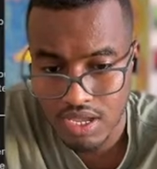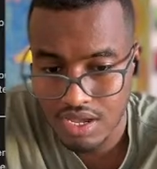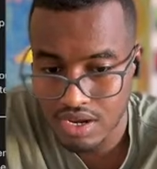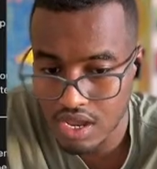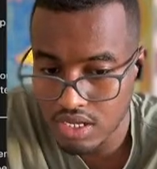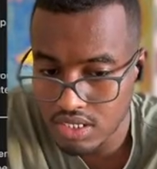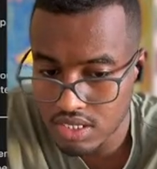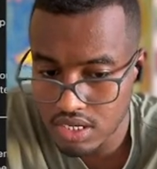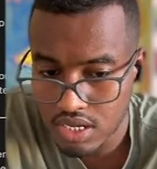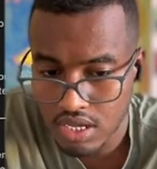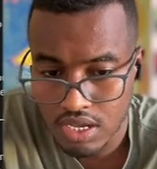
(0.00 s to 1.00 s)
Realistic,
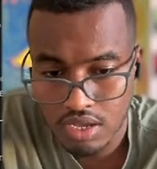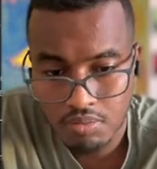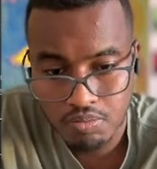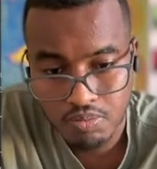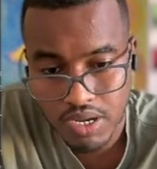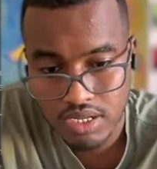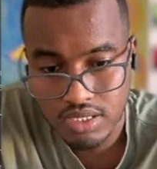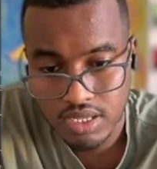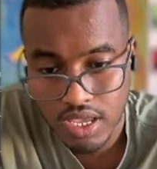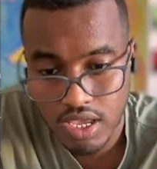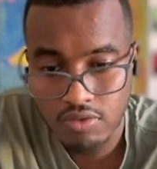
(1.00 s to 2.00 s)
but
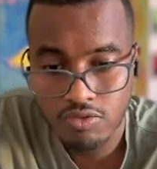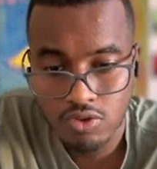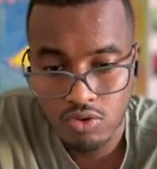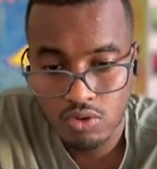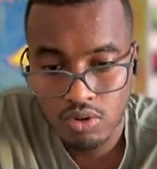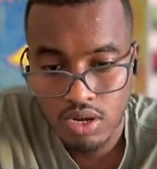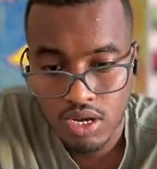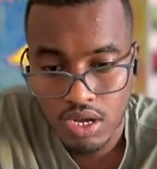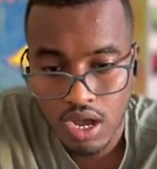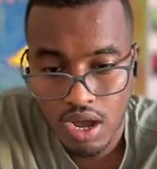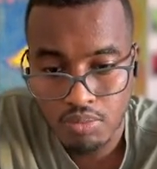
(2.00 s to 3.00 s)
if you
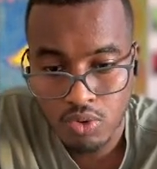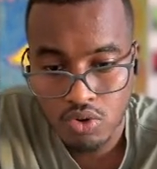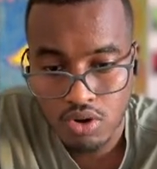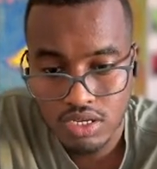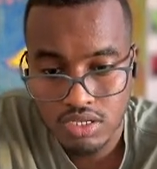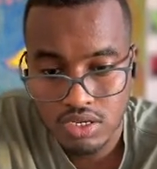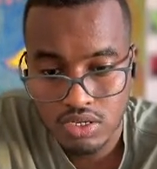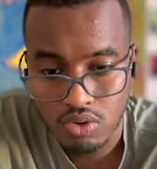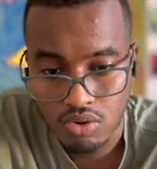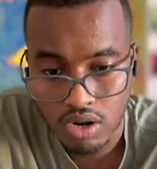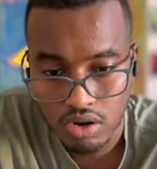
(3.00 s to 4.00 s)
procrastinate
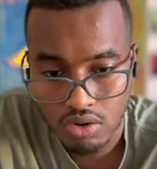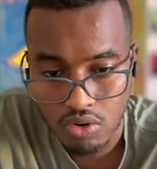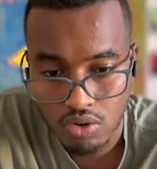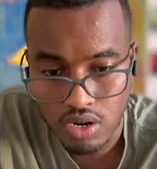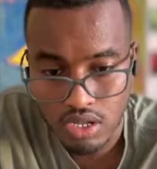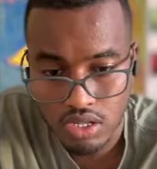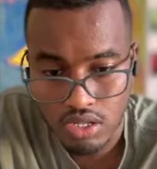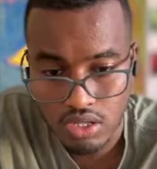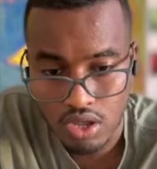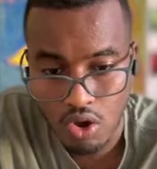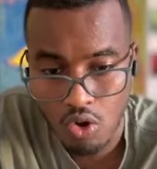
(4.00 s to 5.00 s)
on a recording,
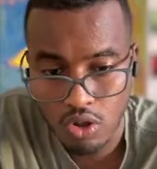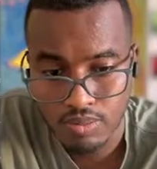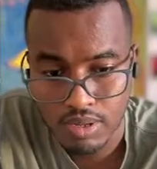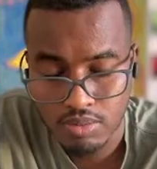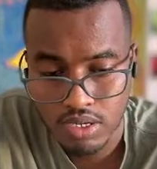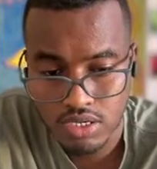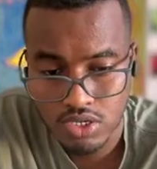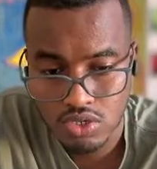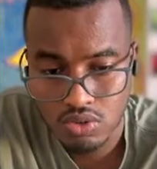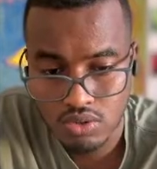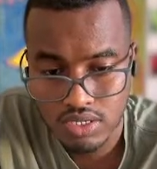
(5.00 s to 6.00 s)
the whole pipeline
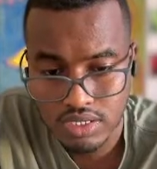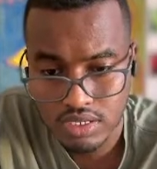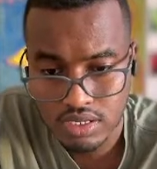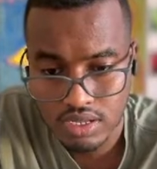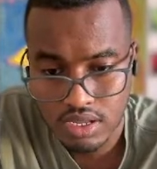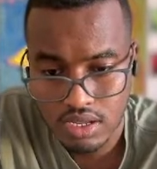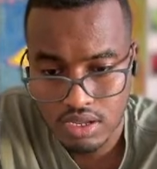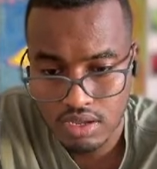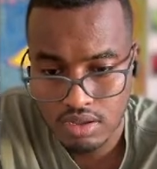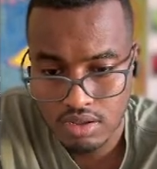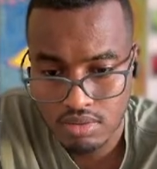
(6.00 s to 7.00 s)
stalls.
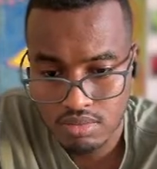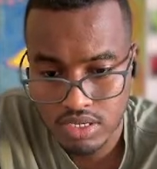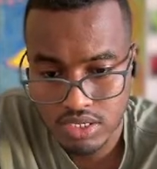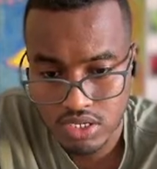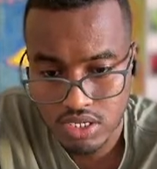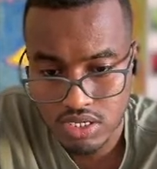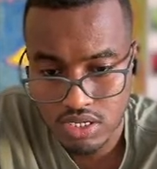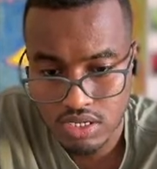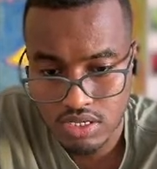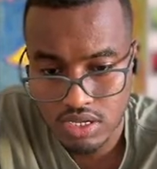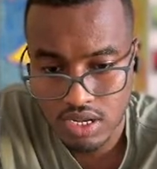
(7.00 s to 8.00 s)
My suggestion,
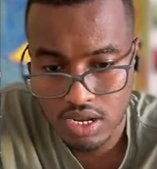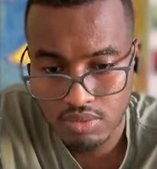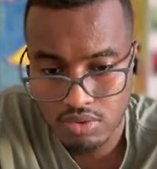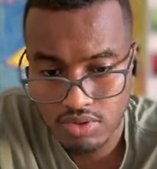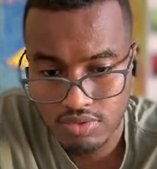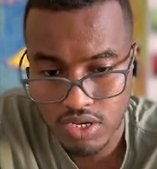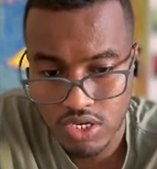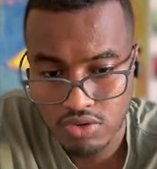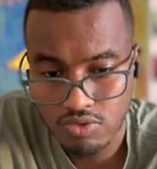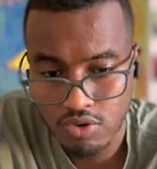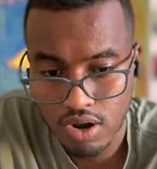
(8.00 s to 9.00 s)
the Telegram notification
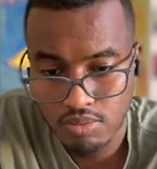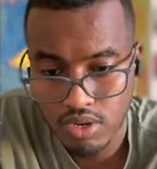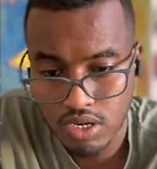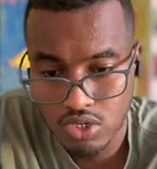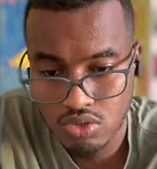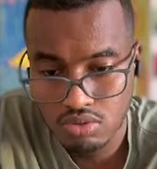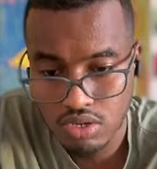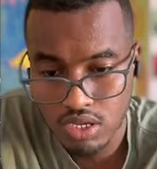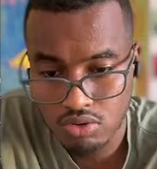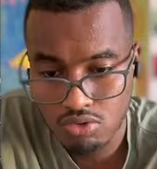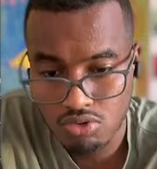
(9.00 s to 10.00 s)
for apply should
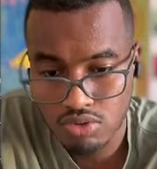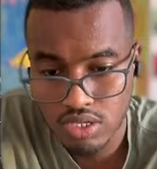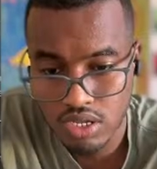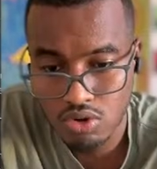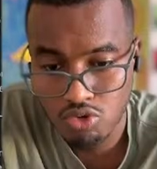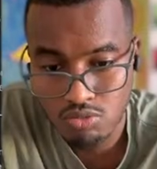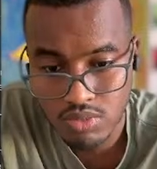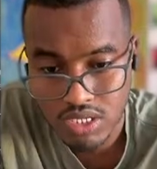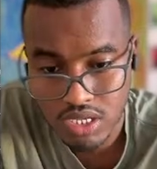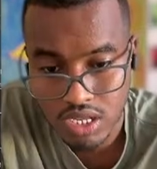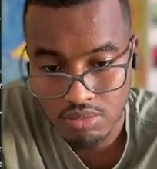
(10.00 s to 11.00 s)
include the Loom
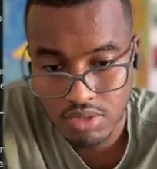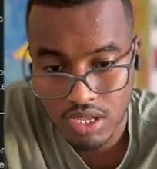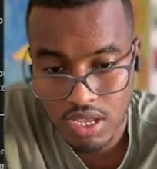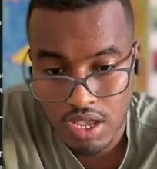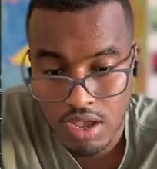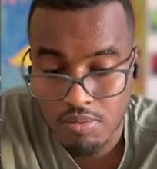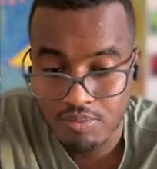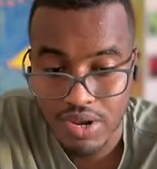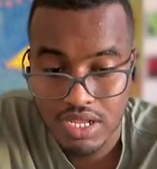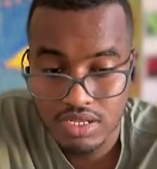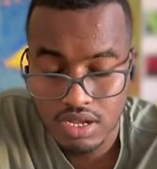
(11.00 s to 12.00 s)
script
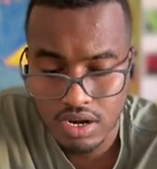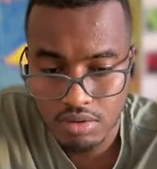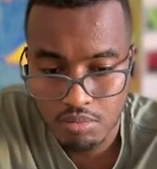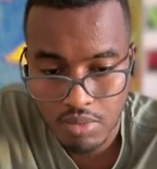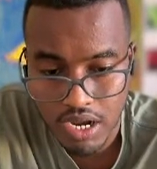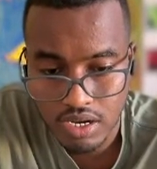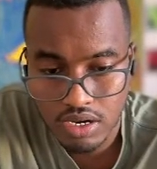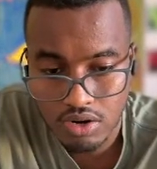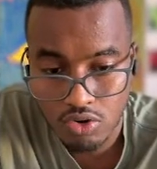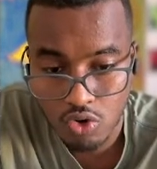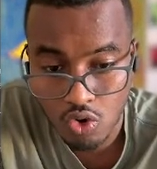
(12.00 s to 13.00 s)
plus a reminder,
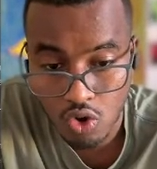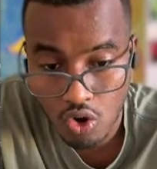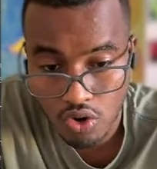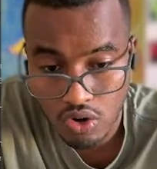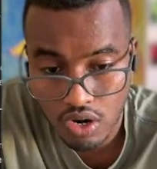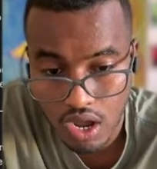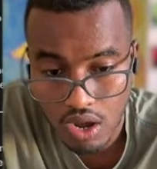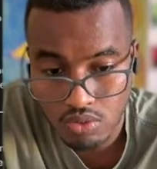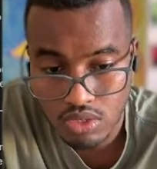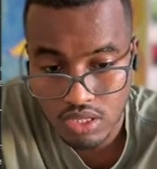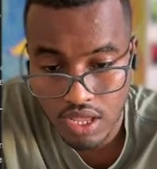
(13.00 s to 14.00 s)
record
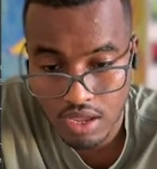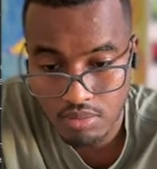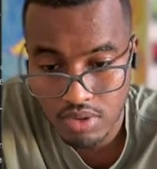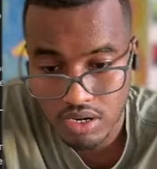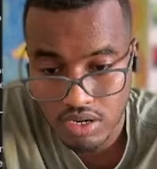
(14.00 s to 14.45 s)
now timer.